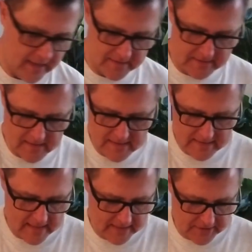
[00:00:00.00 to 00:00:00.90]
stunt
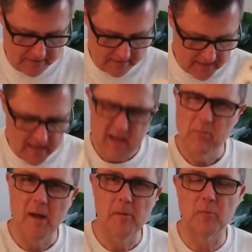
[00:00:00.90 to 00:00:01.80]
action.
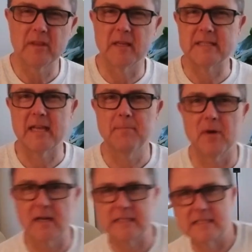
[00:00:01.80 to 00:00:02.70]
Problem with the set
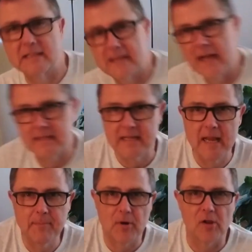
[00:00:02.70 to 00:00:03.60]
boxes is that they had
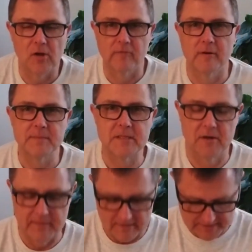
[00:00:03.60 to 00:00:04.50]
tape all over them, so
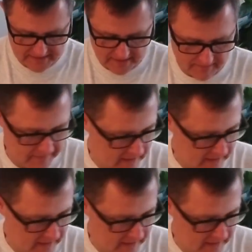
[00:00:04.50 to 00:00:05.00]
that wasn't going to be